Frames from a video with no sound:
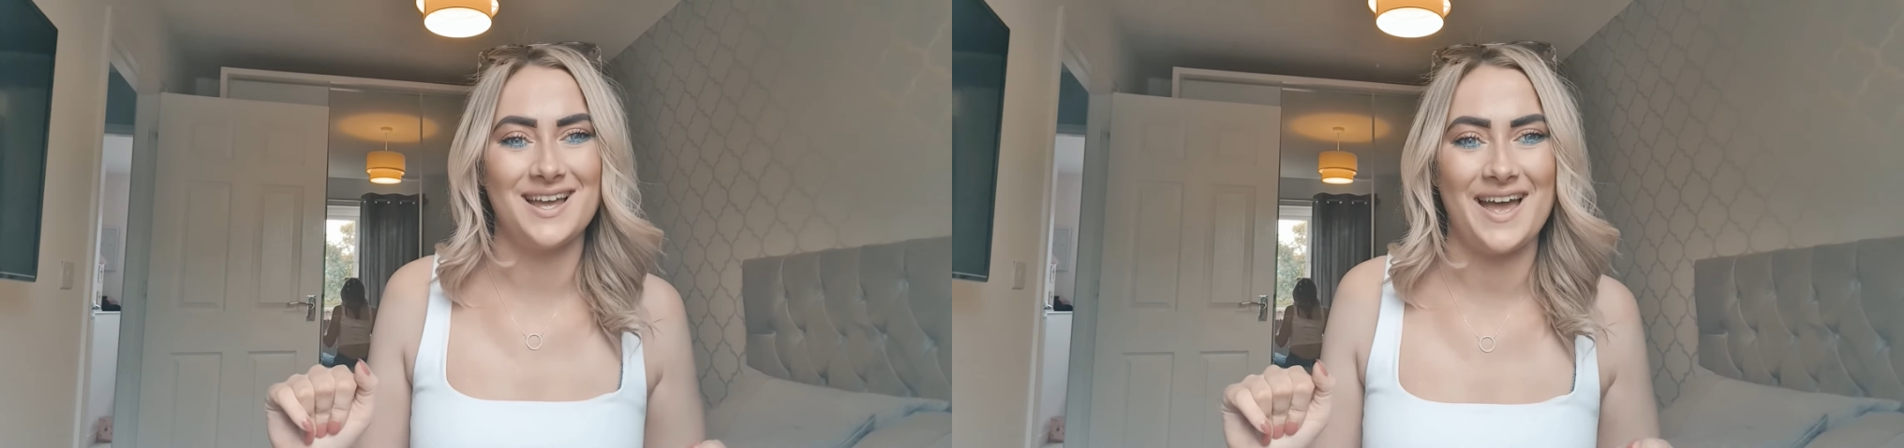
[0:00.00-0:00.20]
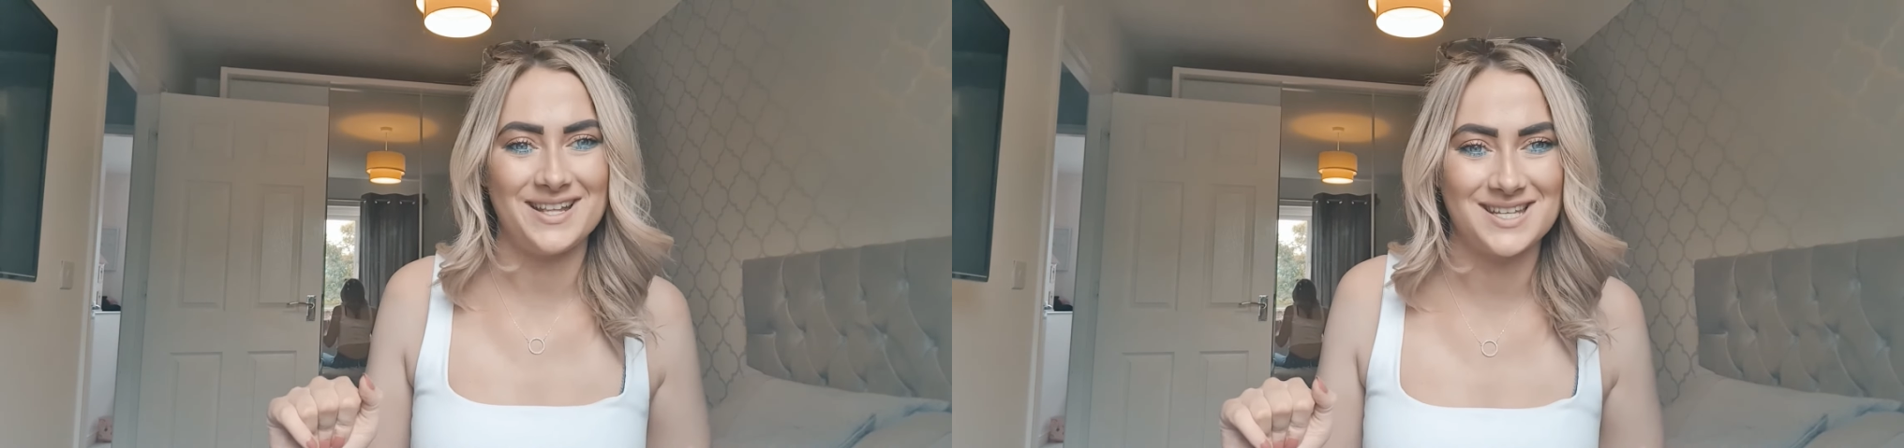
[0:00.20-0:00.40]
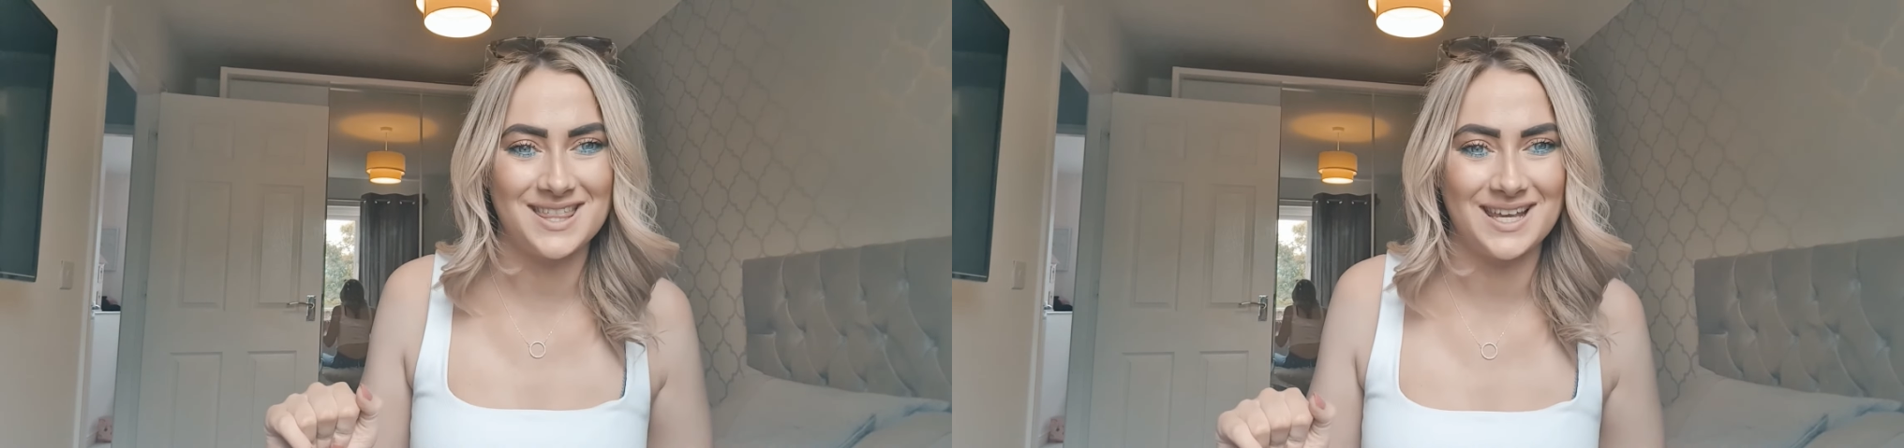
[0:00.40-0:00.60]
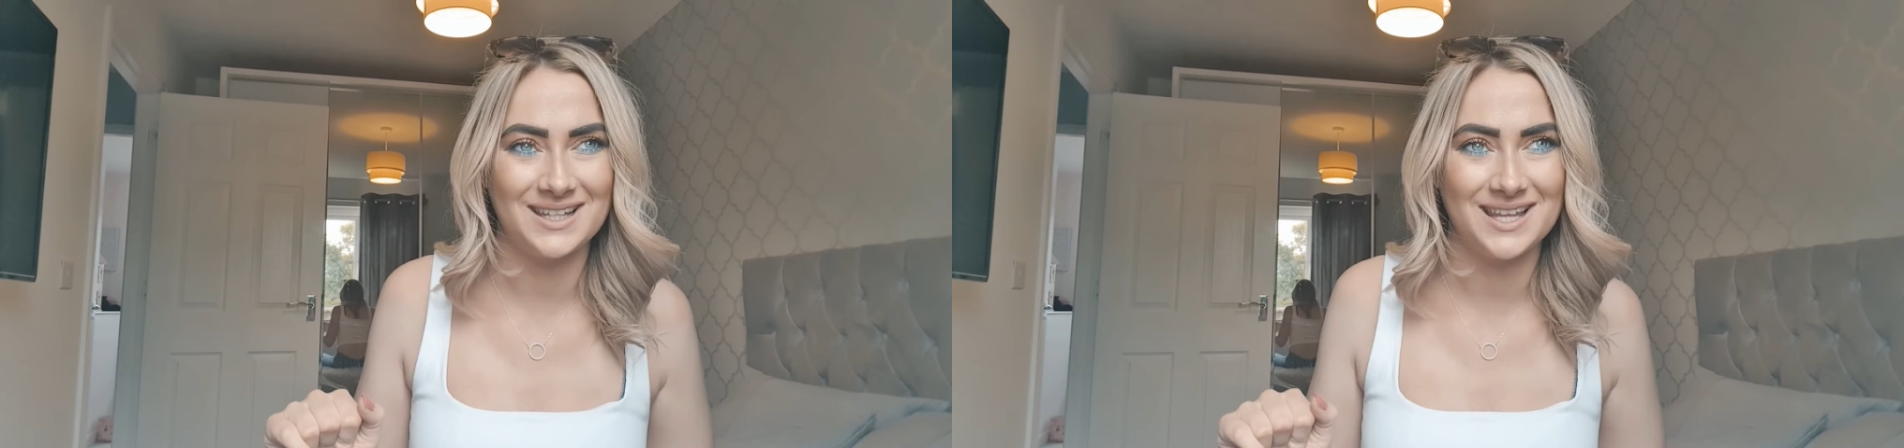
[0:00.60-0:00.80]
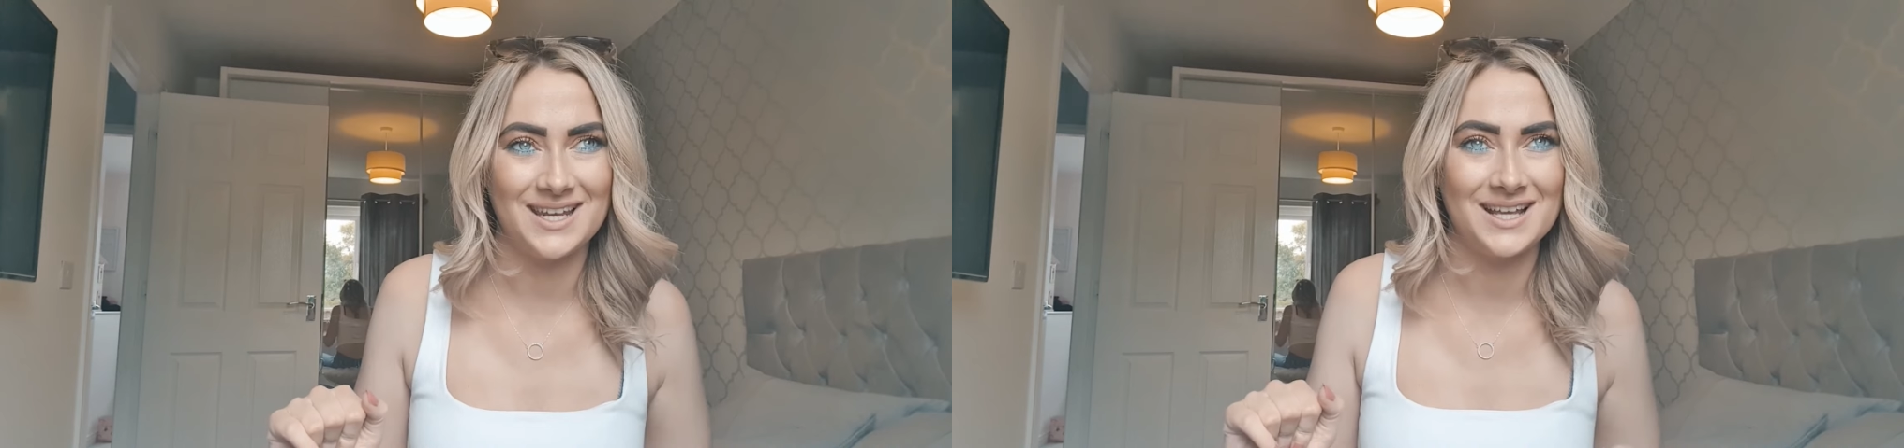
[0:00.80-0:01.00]
I to
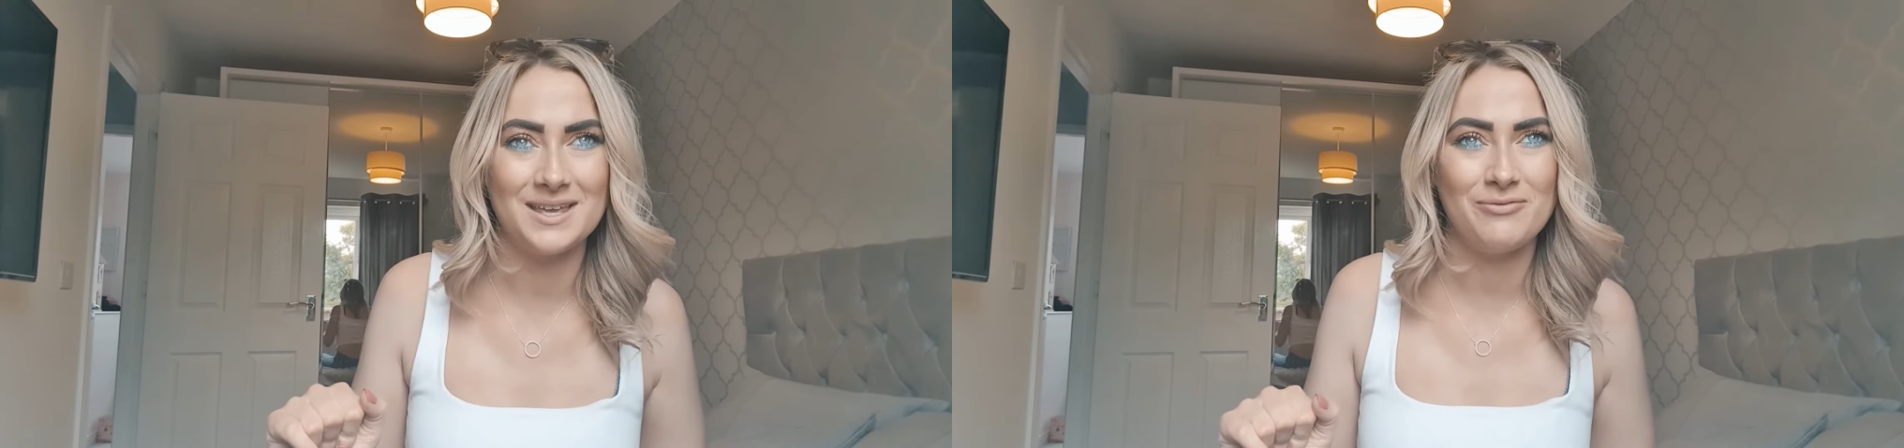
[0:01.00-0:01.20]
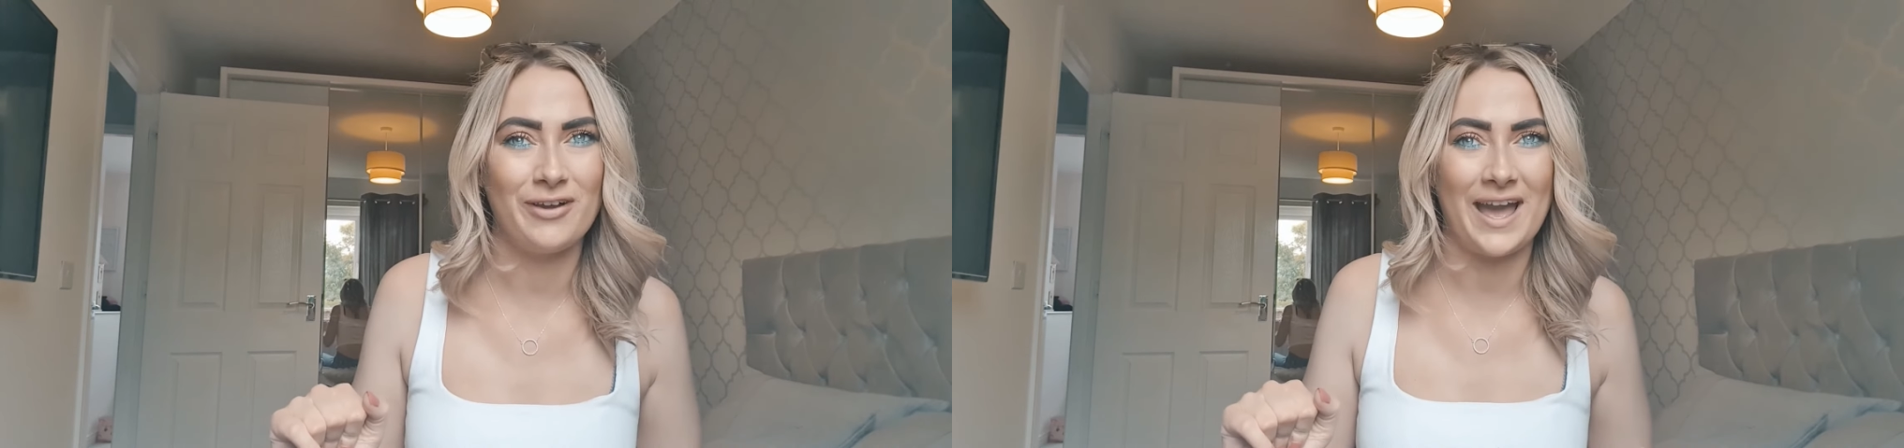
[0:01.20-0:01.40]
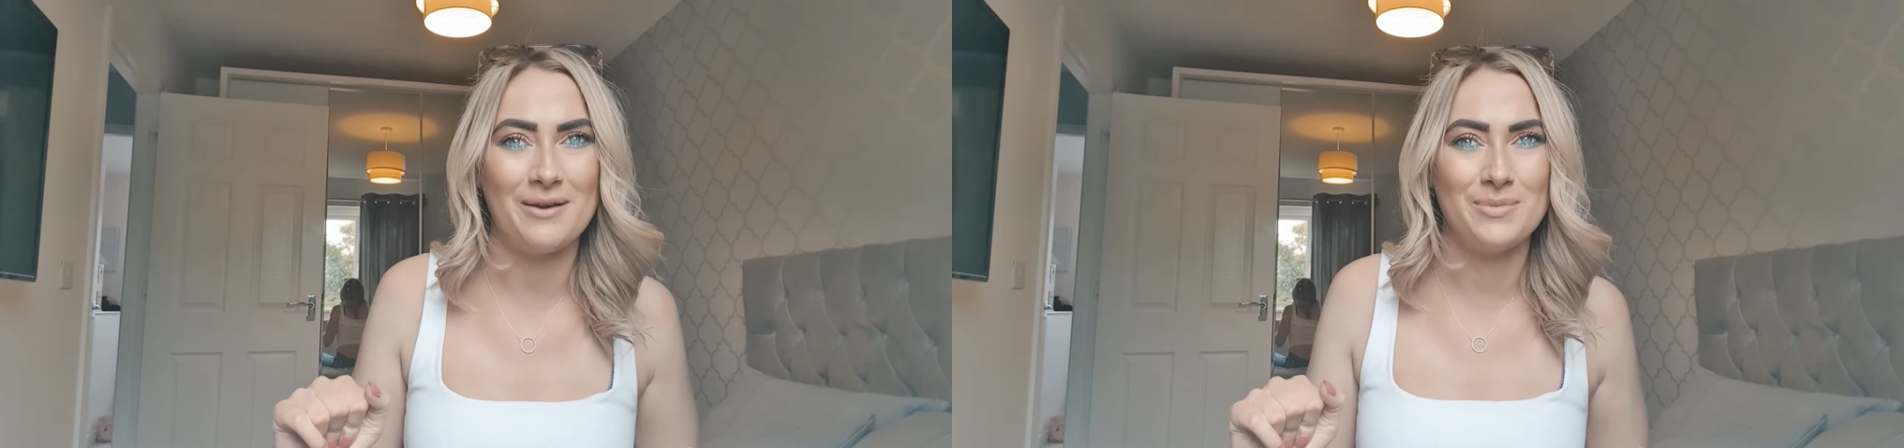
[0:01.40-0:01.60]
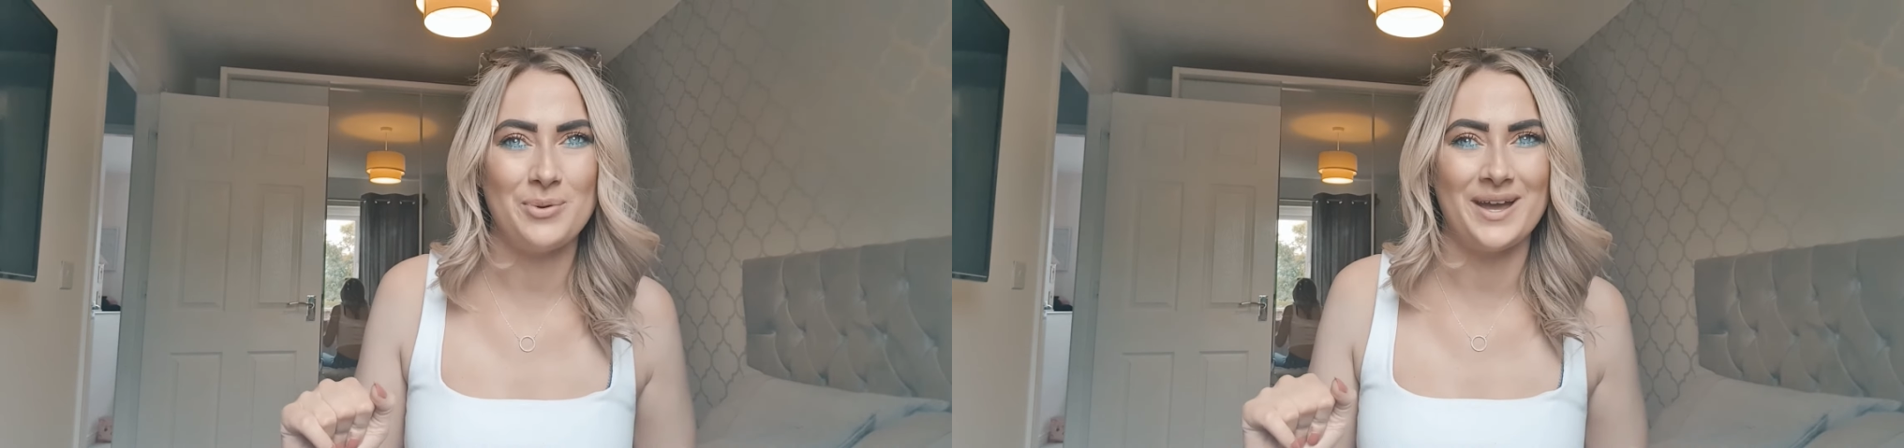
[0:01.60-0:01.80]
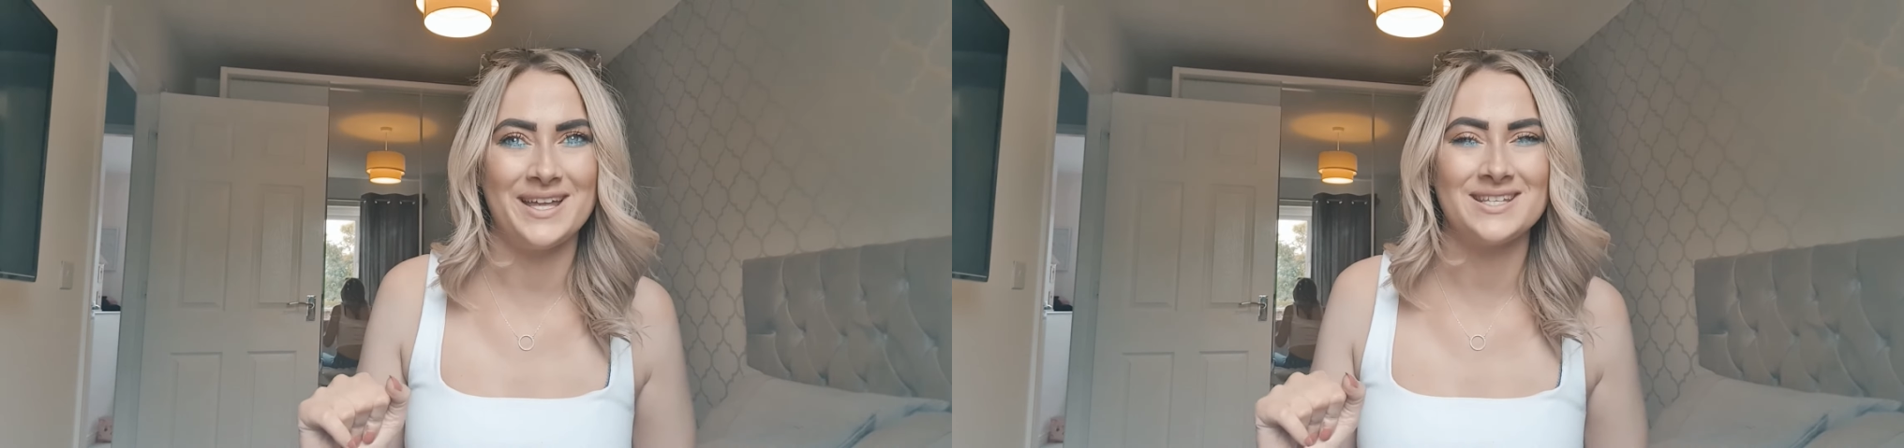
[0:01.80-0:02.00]
think then I keep forgetting
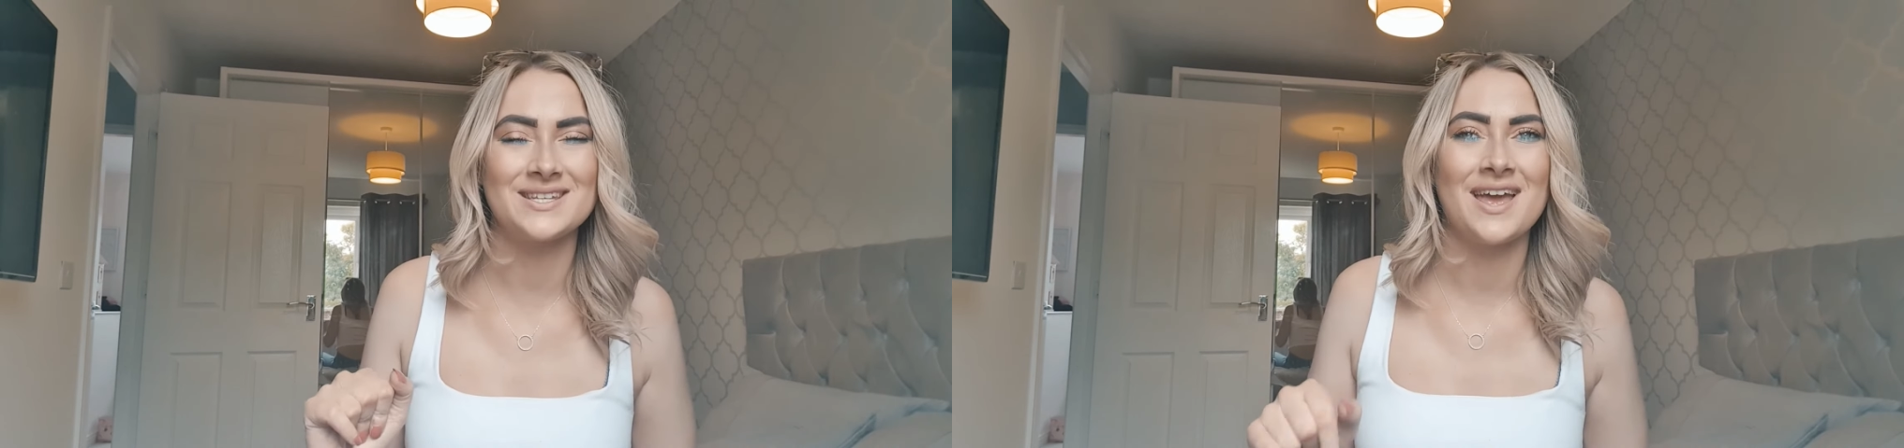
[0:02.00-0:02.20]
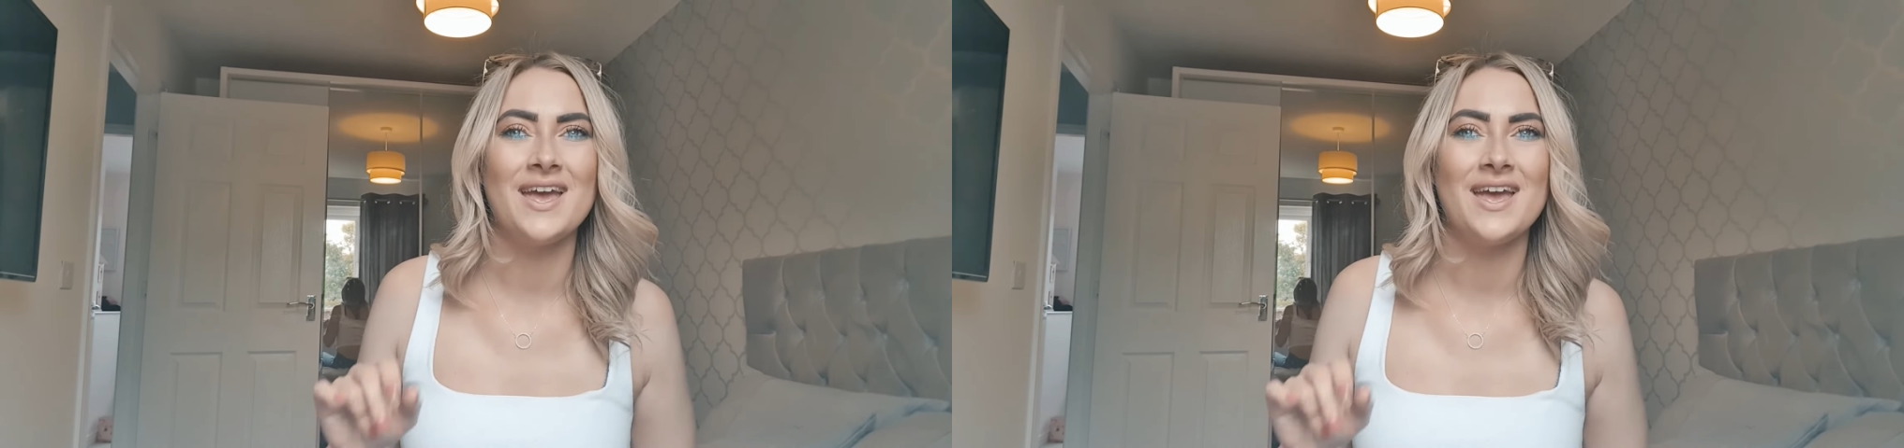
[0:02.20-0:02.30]
my words